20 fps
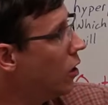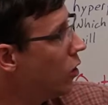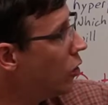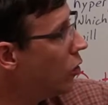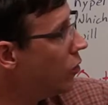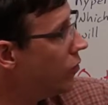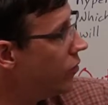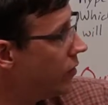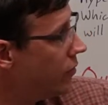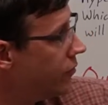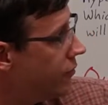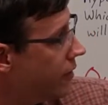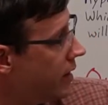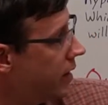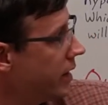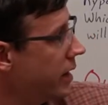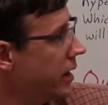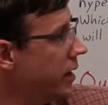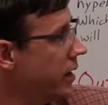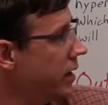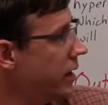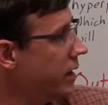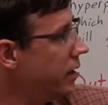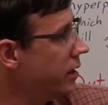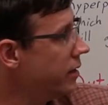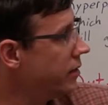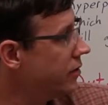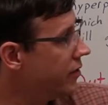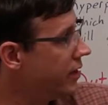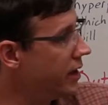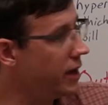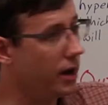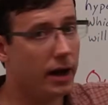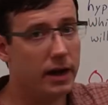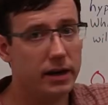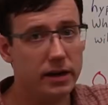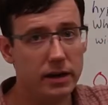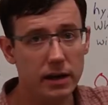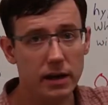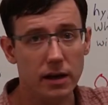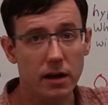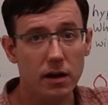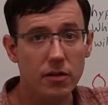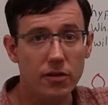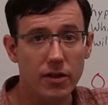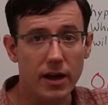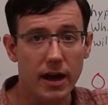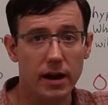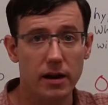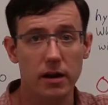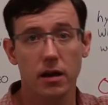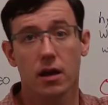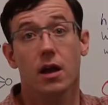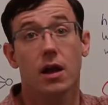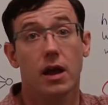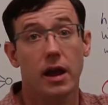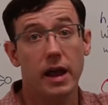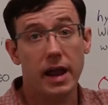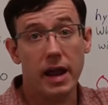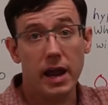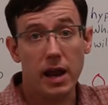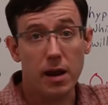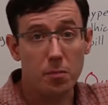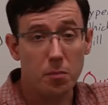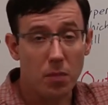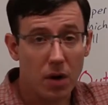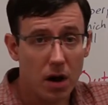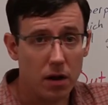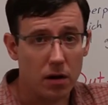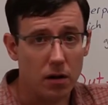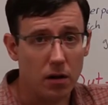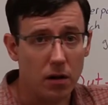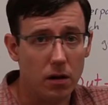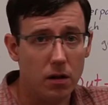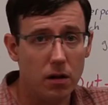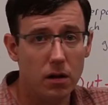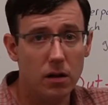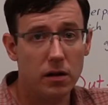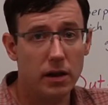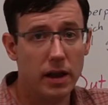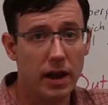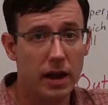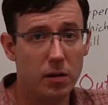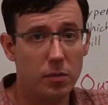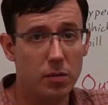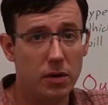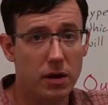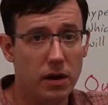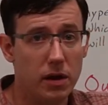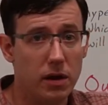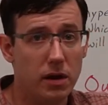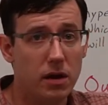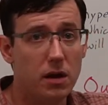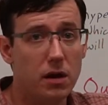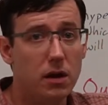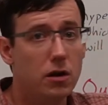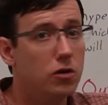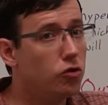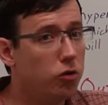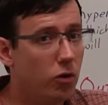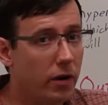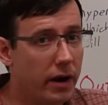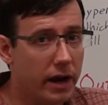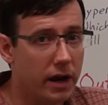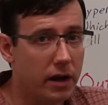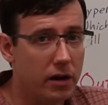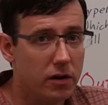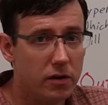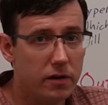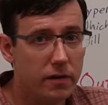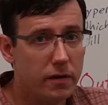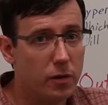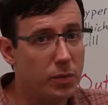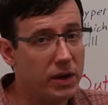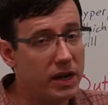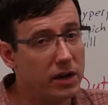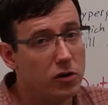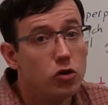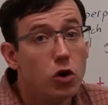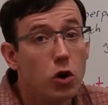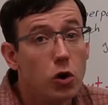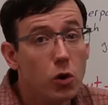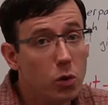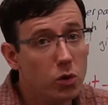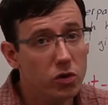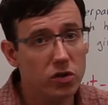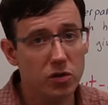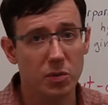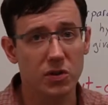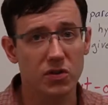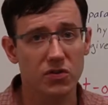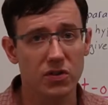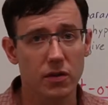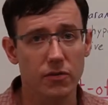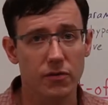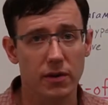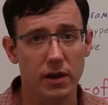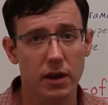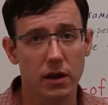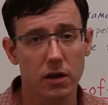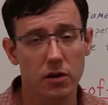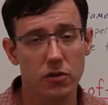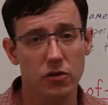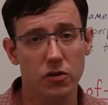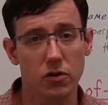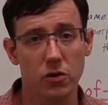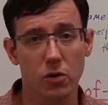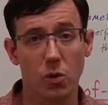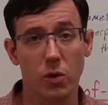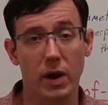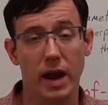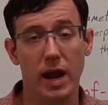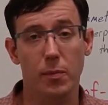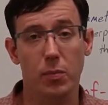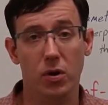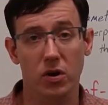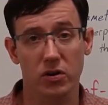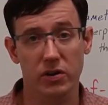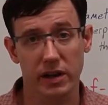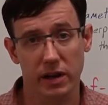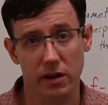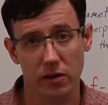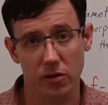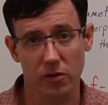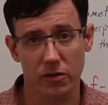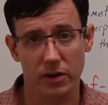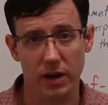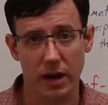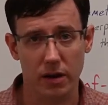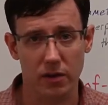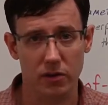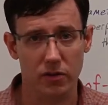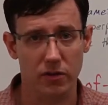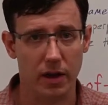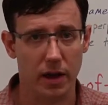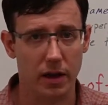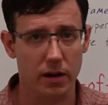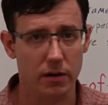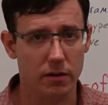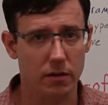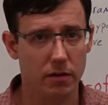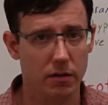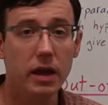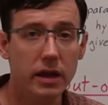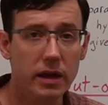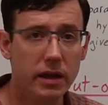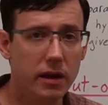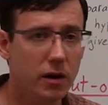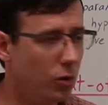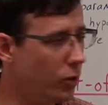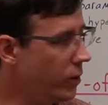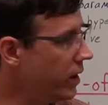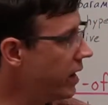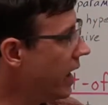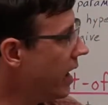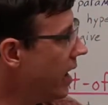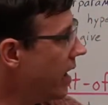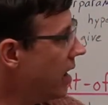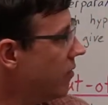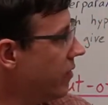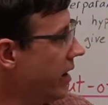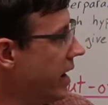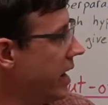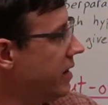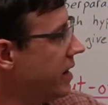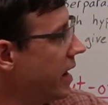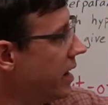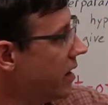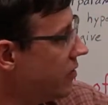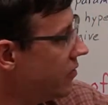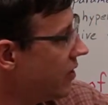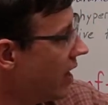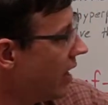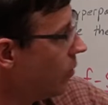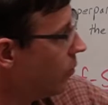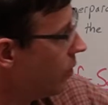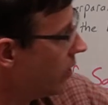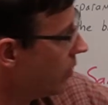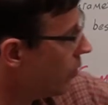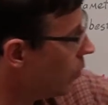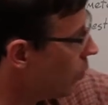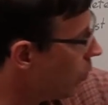Overfitting is the idea that a model can be trained to be too specific to a particular data set. Here we have a data set with